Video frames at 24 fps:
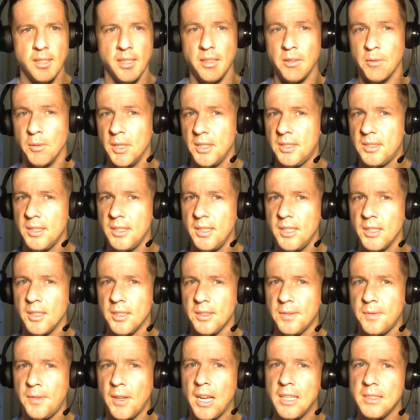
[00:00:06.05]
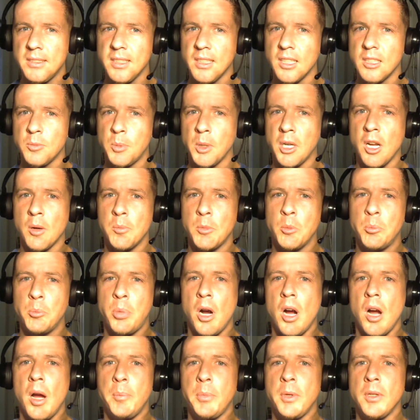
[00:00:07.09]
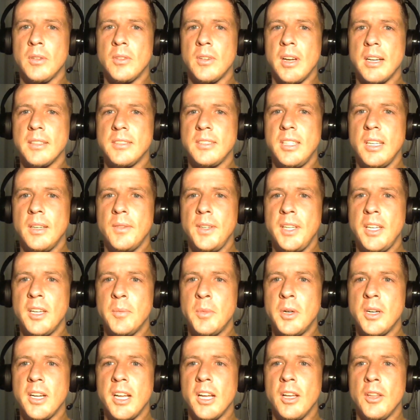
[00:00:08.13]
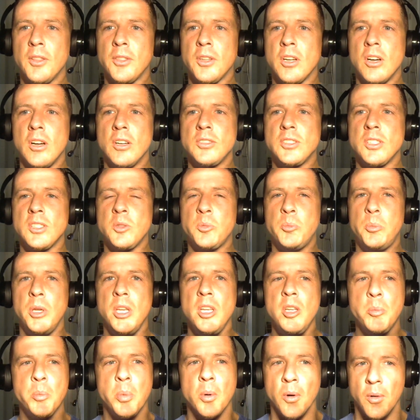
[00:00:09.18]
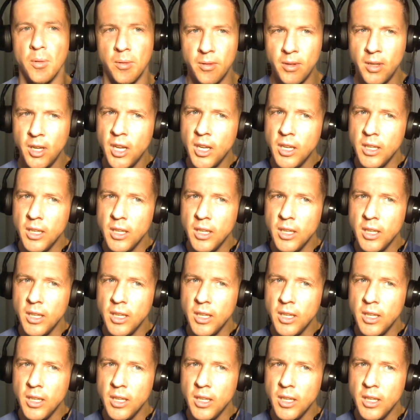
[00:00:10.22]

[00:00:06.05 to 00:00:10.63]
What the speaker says: In recent years, fasting has become a popular activity among health-conscious people